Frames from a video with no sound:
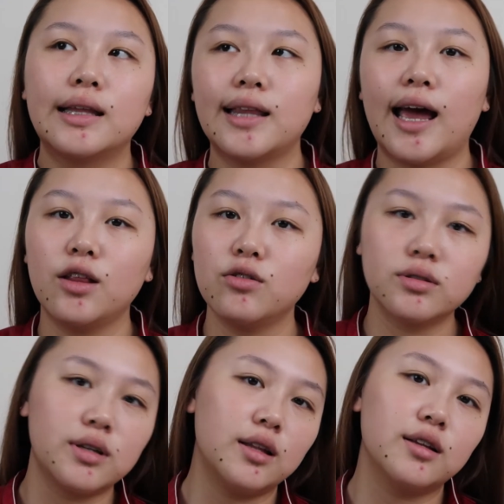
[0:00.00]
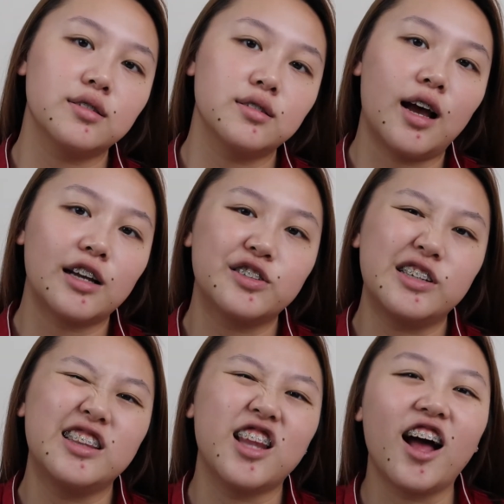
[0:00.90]
night routine is
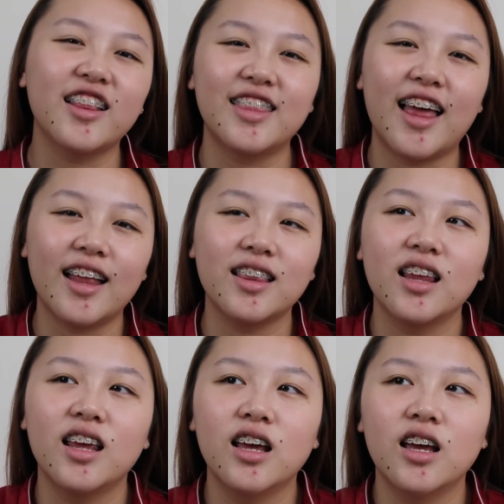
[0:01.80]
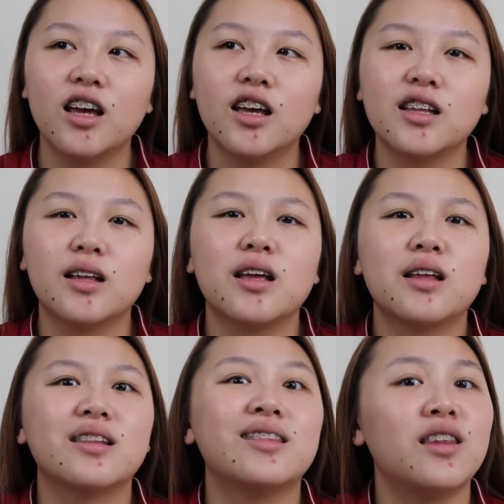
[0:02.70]
actually not that
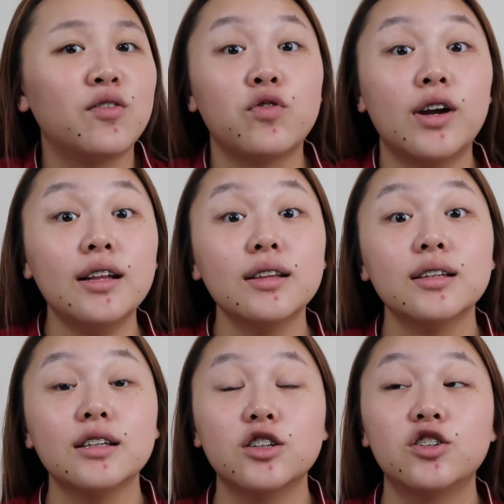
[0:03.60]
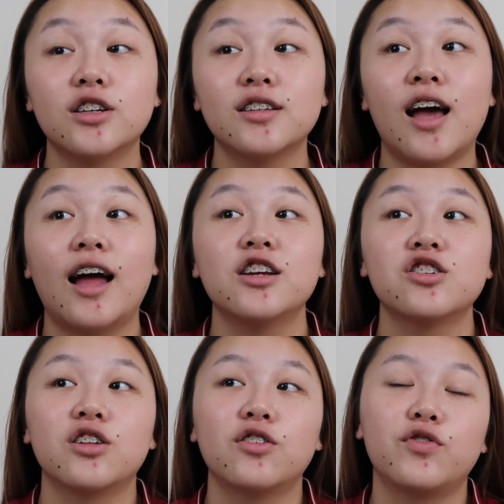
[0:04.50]
different. It's just
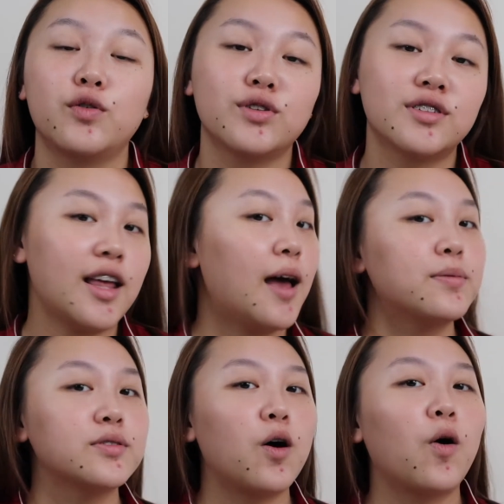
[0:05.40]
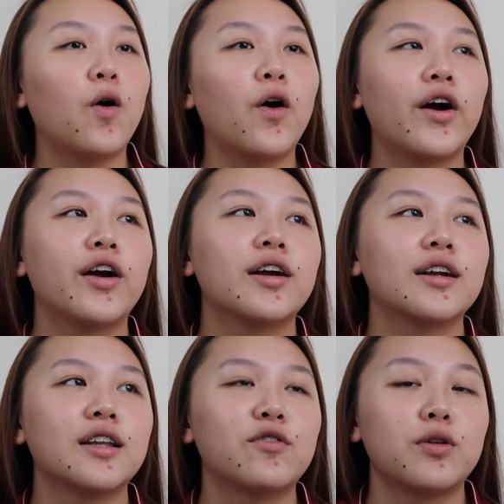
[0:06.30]
additional few steps or
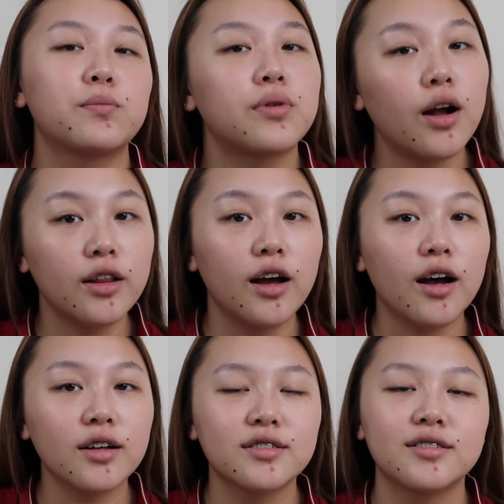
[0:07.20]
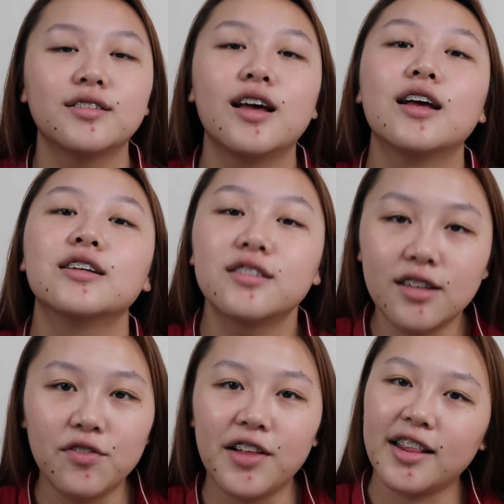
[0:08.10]
different products,
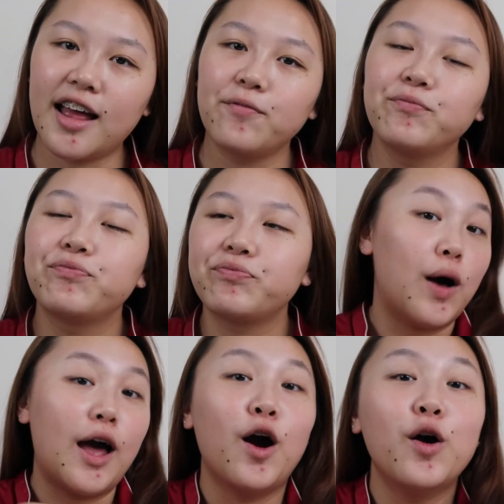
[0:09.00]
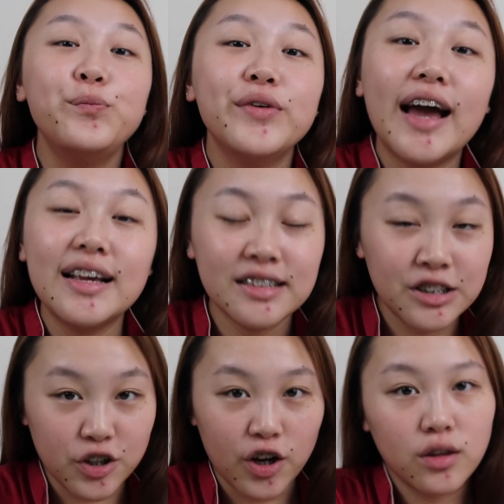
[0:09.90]
stuff like that. So I hope you guys
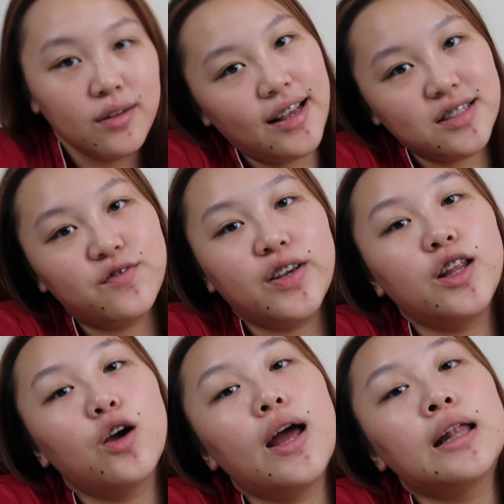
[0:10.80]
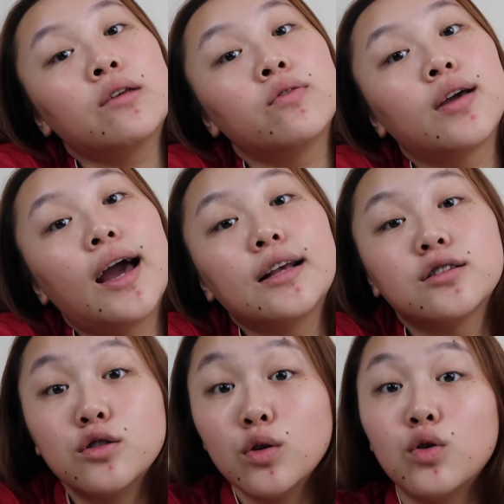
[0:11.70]
enjoyed today's video, and if you guys
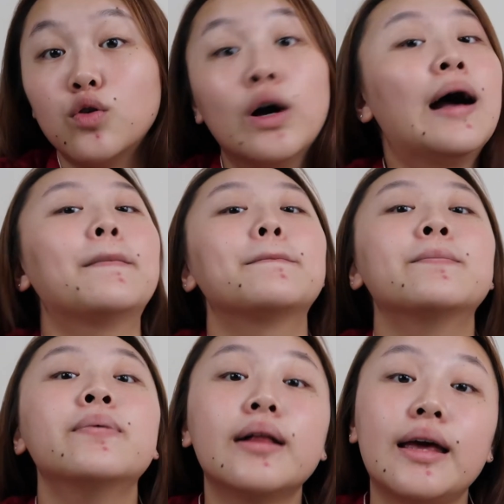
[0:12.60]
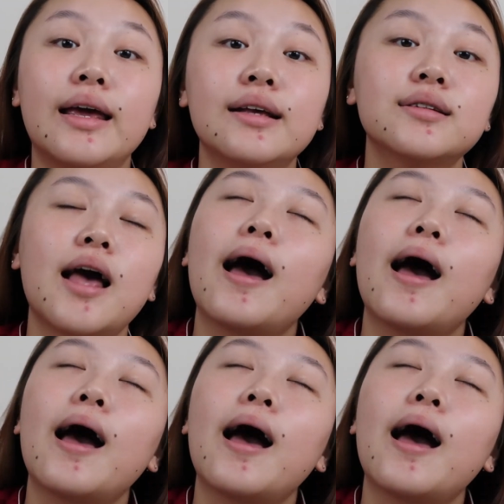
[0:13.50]
do, please